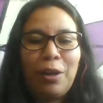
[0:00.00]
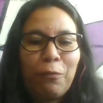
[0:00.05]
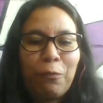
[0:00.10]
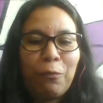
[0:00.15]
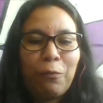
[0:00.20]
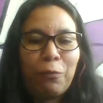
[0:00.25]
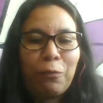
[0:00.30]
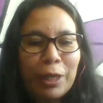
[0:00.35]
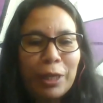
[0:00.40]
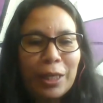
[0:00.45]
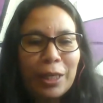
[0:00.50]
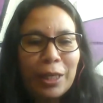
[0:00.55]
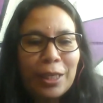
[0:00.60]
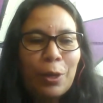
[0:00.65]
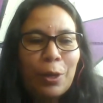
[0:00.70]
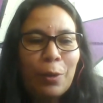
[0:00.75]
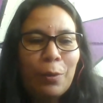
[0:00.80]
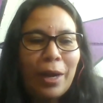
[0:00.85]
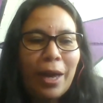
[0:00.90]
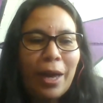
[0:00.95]
founder
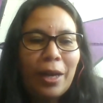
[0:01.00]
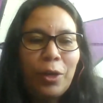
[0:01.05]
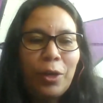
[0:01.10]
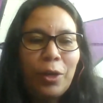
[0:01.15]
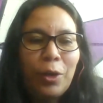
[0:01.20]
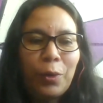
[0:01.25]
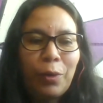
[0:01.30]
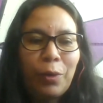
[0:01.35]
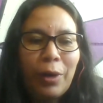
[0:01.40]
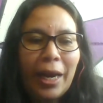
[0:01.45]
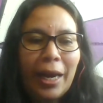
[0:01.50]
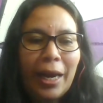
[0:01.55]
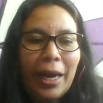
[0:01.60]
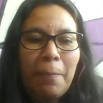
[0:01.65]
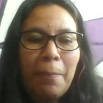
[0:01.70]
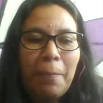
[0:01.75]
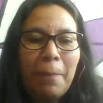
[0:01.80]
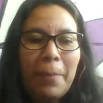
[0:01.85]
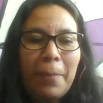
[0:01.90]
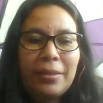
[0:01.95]
of Free Zone at
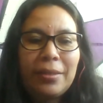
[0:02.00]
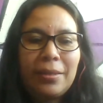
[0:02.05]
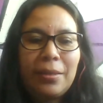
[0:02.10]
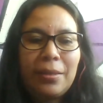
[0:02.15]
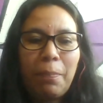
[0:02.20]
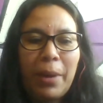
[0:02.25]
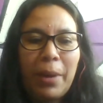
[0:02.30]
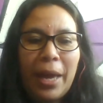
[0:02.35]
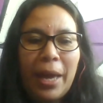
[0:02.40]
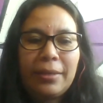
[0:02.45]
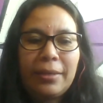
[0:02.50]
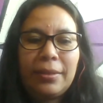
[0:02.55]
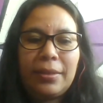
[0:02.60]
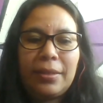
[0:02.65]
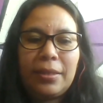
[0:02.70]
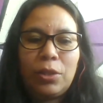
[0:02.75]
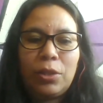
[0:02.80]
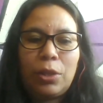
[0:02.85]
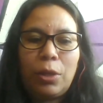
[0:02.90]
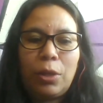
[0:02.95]

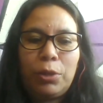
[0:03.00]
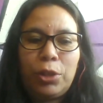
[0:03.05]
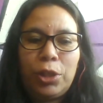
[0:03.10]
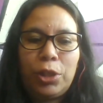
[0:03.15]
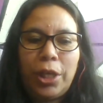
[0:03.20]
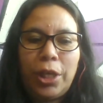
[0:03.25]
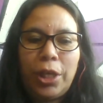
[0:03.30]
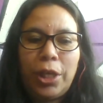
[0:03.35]
Ukraine-based